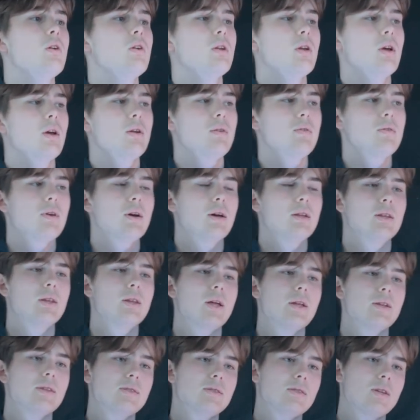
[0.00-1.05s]
Okay, and
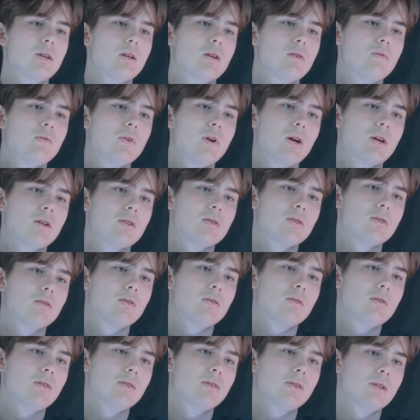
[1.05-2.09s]
that second reaction
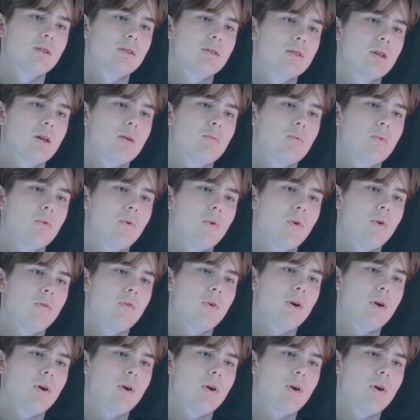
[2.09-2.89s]
is an example of